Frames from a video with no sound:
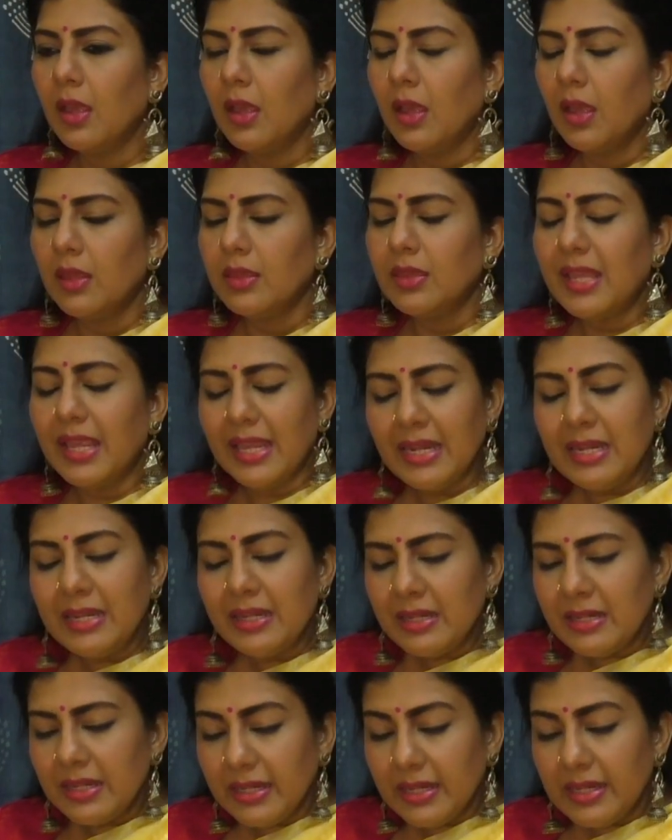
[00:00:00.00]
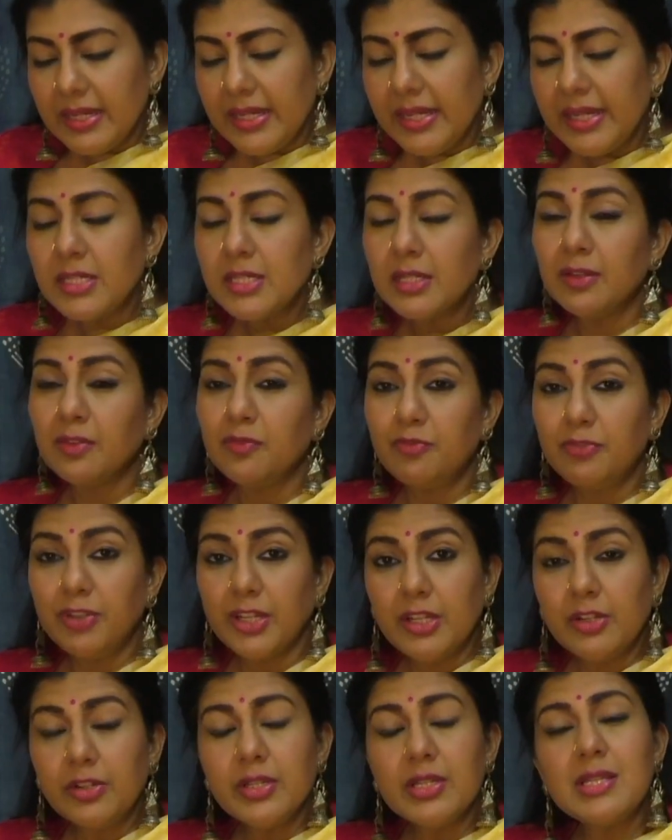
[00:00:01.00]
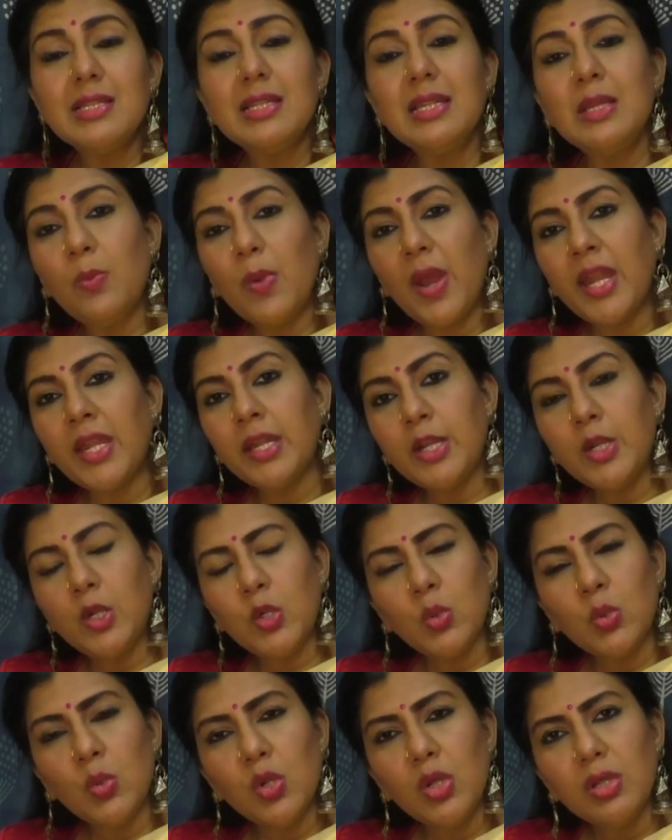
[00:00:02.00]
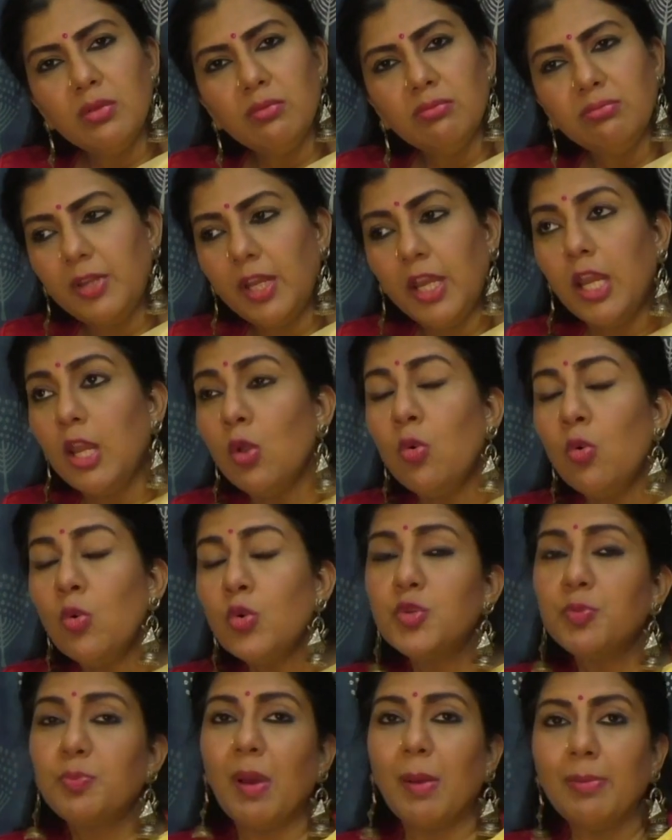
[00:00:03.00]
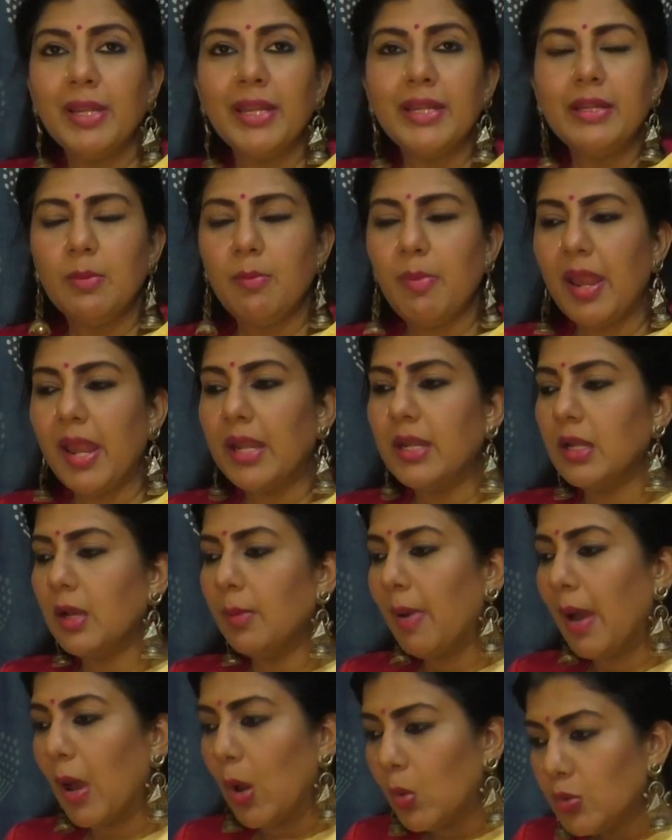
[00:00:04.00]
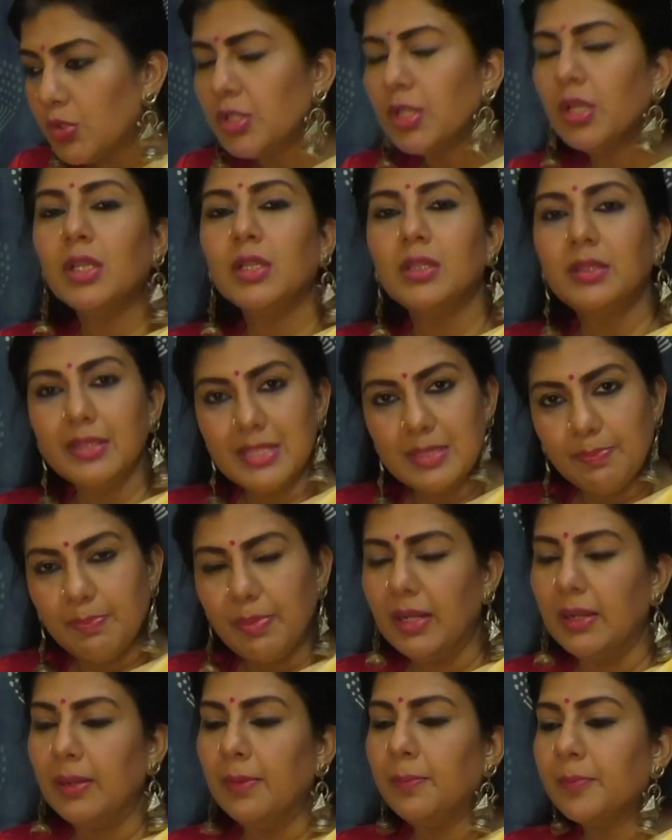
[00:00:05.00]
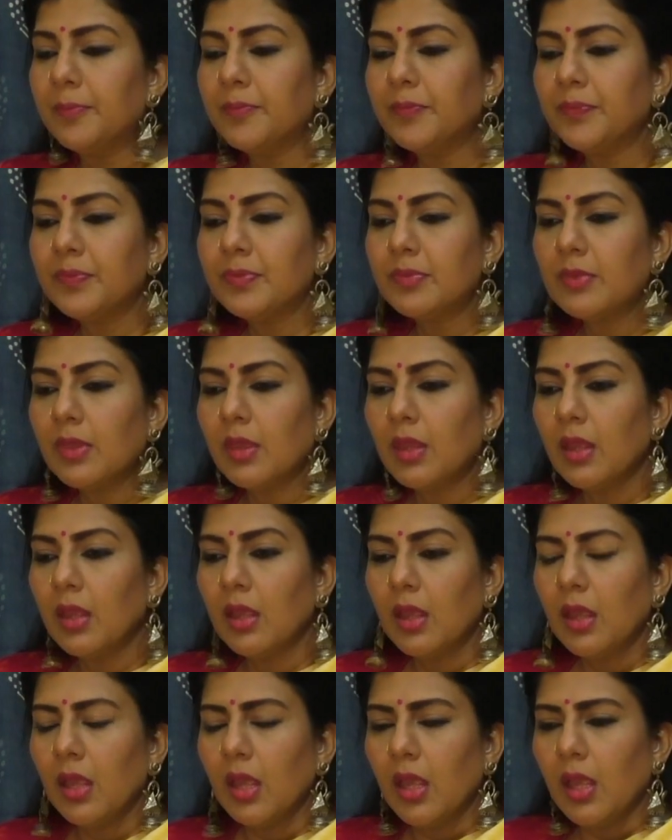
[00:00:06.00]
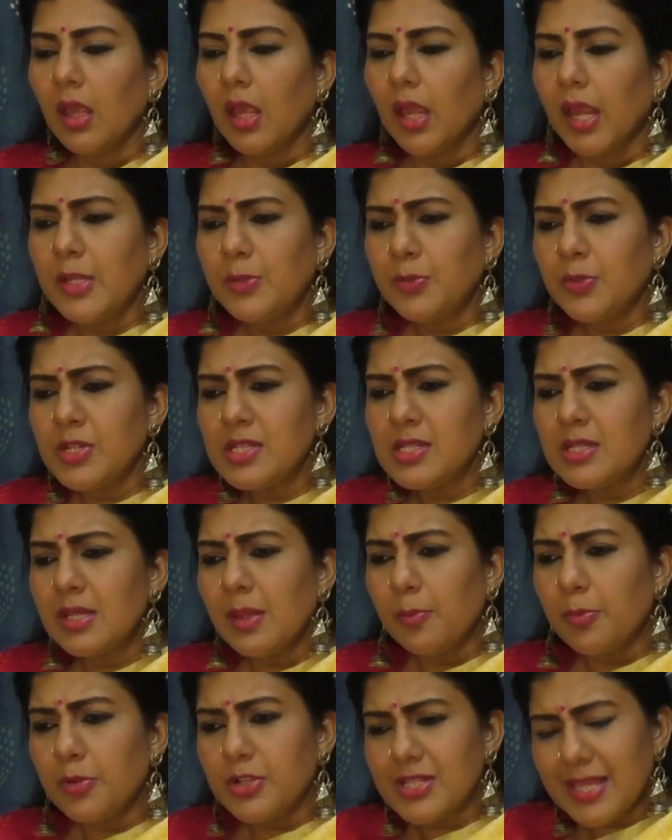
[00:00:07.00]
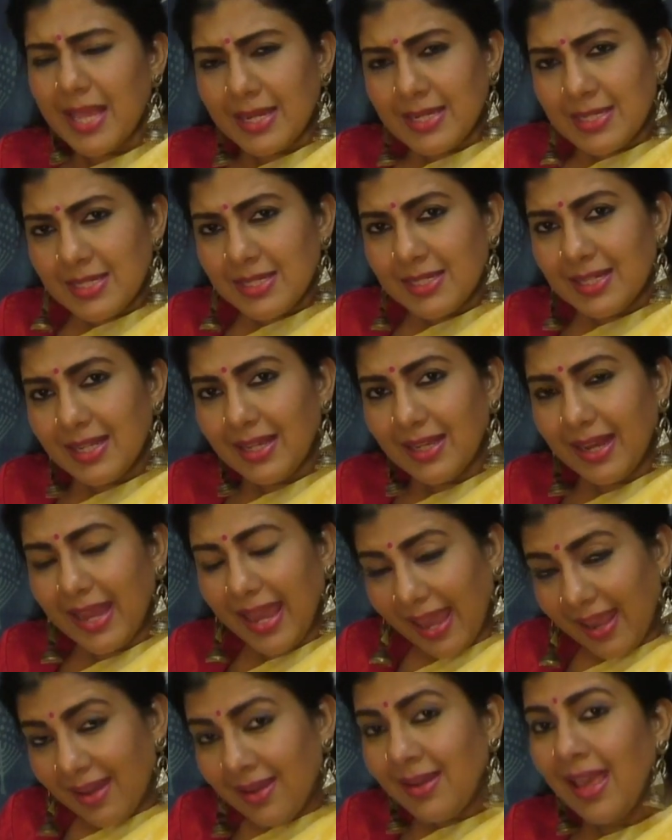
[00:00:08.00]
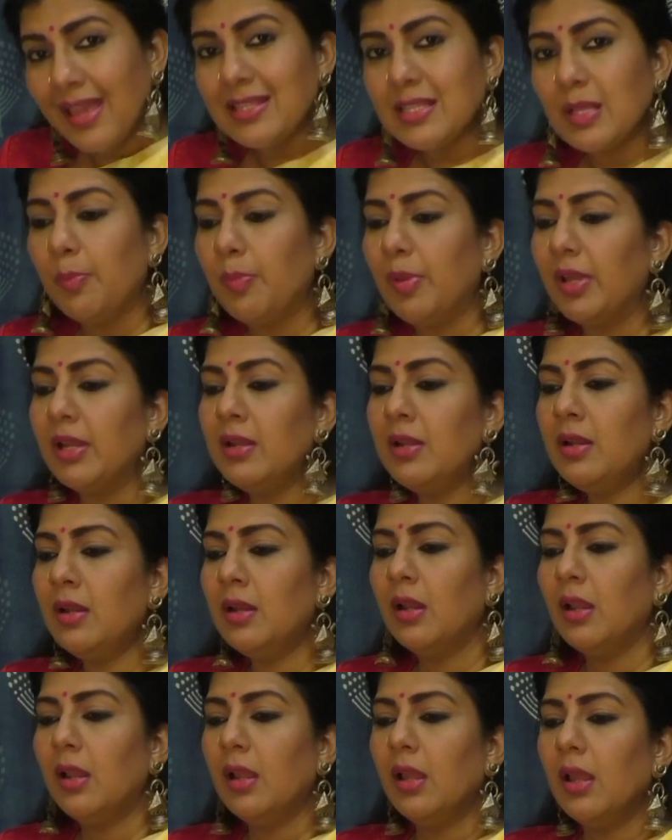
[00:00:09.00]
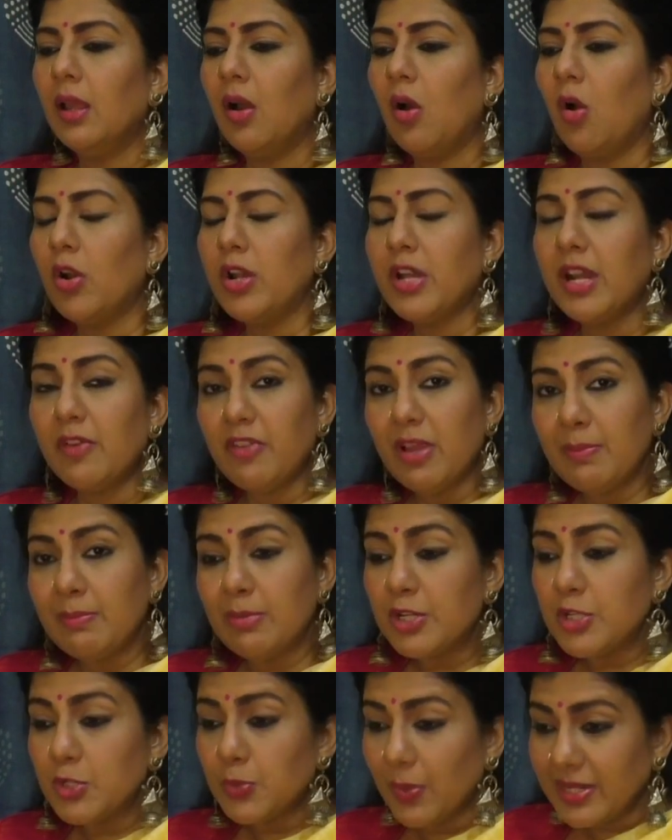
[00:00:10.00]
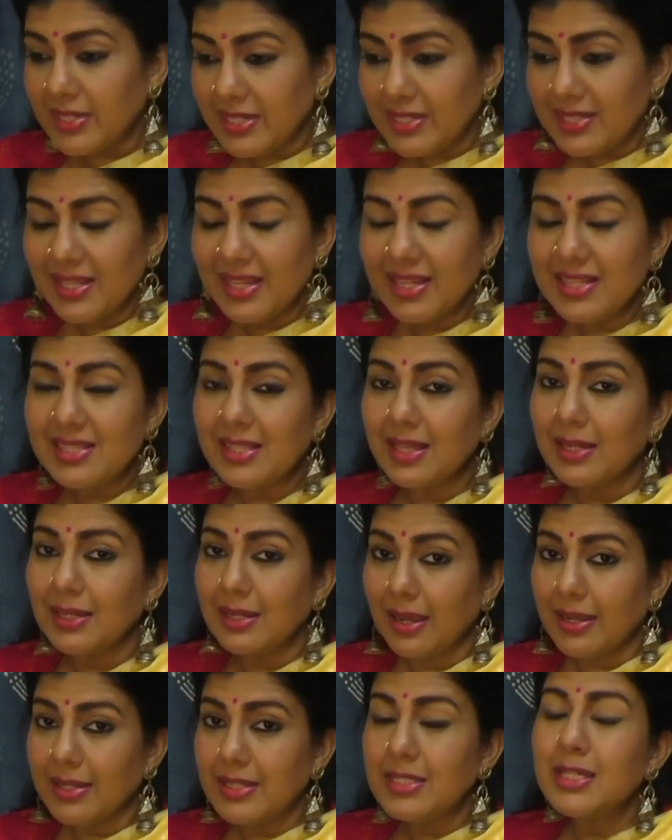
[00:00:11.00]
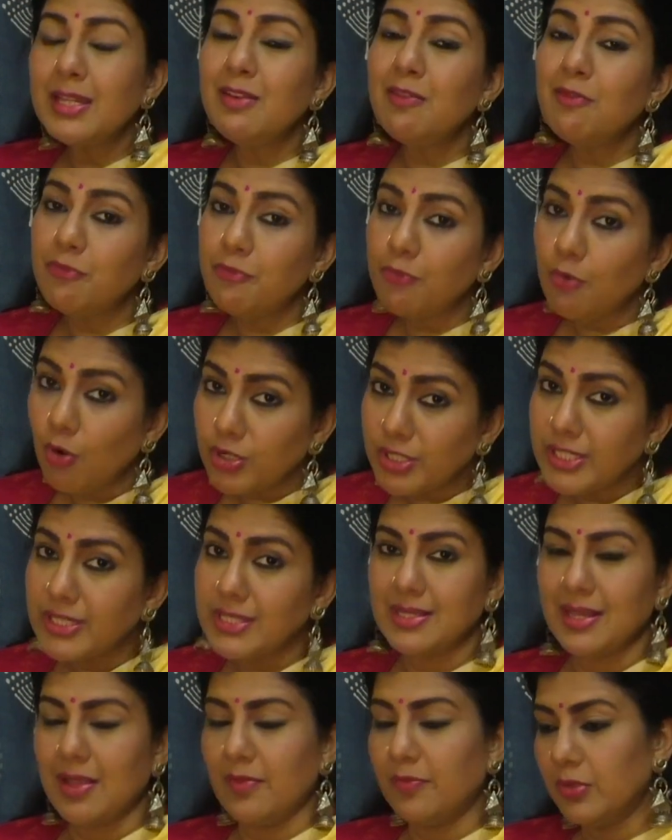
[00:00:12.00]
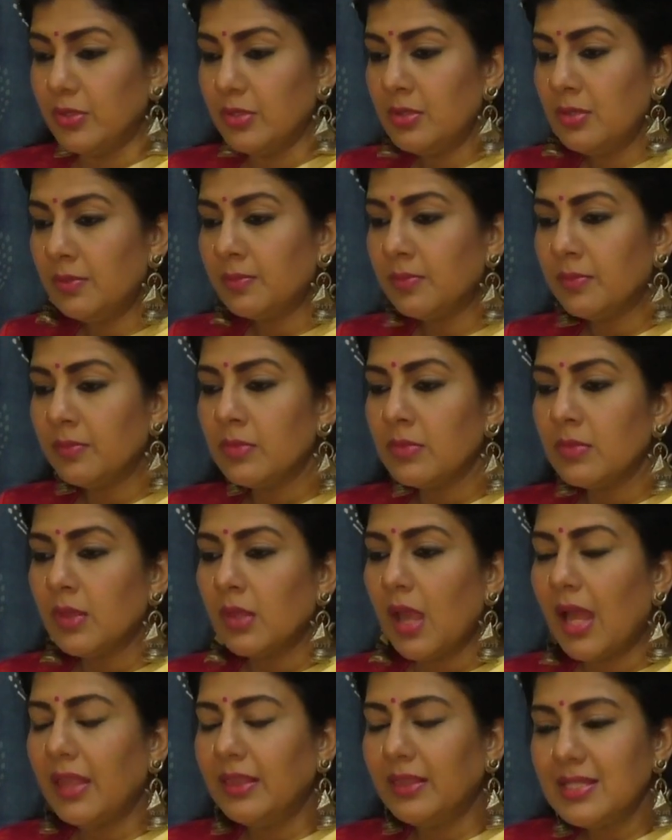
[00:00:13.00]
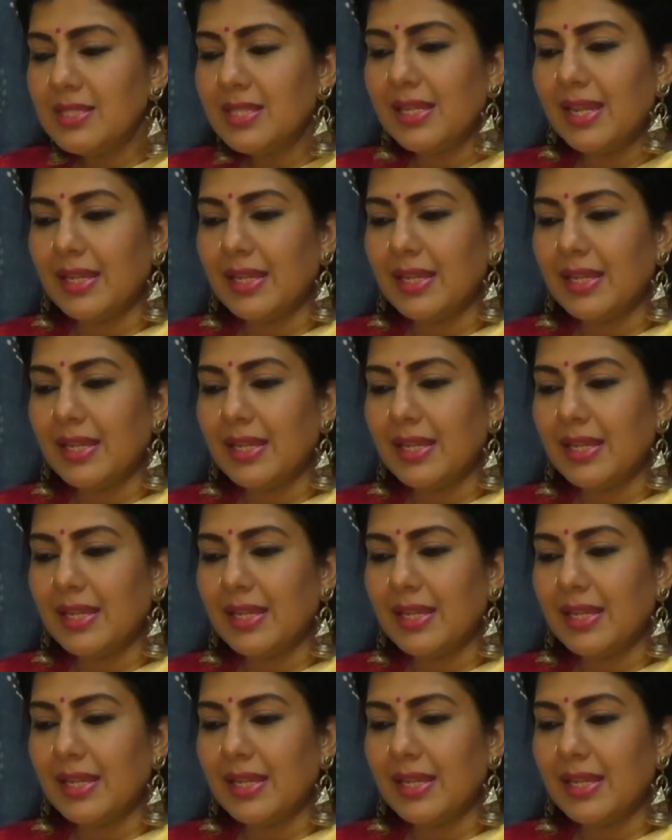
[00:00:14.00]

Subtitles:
The Indian elite vigorously went into huge public debate about this bill. It was presented again as a bill on November 26, 1947 at the Select